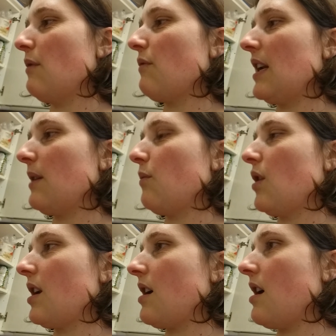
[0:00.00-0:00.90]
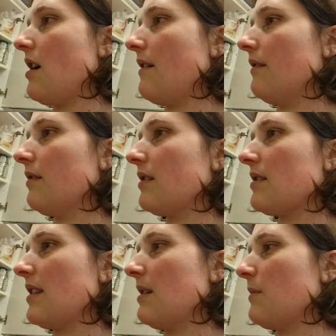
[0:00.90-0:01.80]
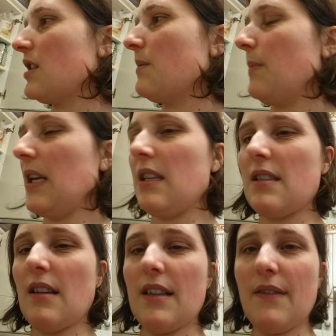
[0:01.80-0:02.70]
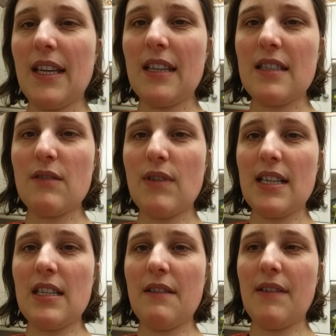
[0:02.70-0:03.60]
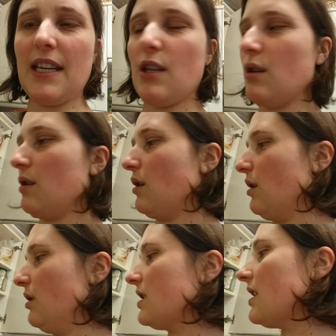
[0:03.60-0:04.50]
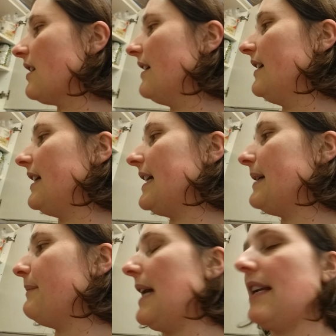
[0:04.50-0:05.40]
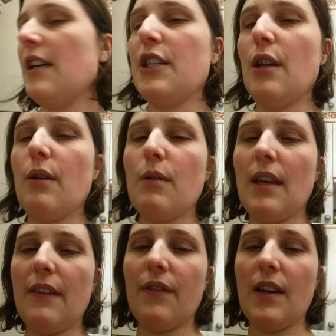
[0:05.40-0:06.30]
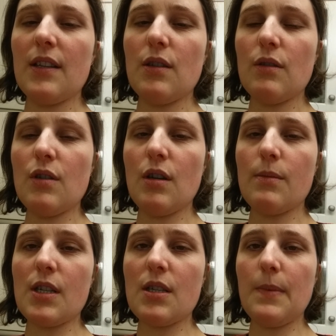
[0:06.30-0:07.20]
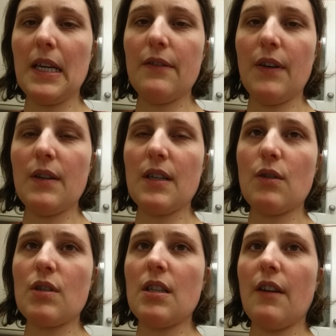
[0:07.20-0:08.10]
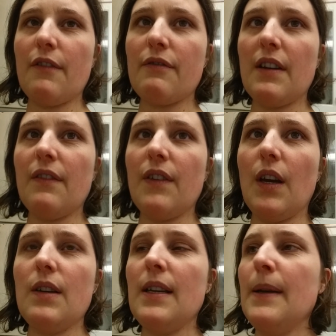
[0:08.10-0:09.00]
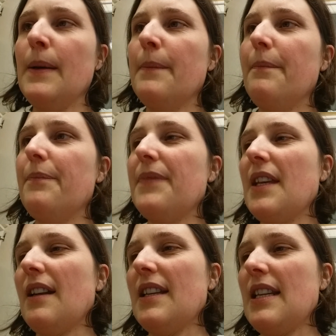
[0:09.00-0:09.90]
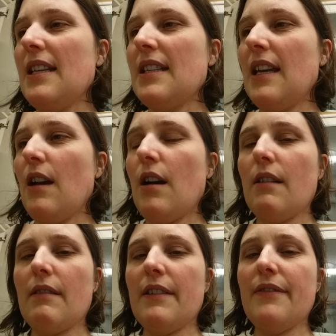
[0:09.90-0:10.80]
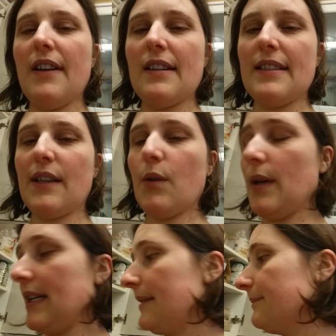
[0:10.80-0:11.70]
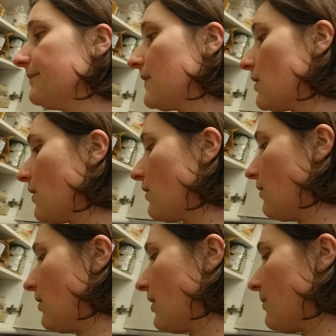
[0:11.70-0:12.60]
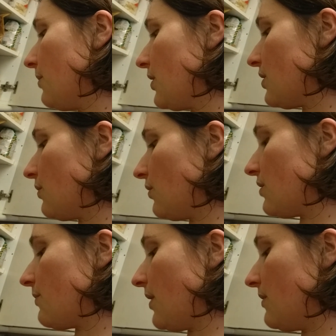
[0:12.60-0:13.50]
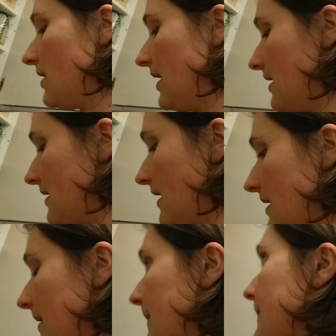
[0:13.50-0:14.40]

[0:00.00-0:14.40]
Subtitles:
don't really want to, because I think my speed side of things is relatively good, and I know that if I do too much speed food and not enough free food, then I tend to get hungry fast and quick. So I thought I'm going to push towards protein instead.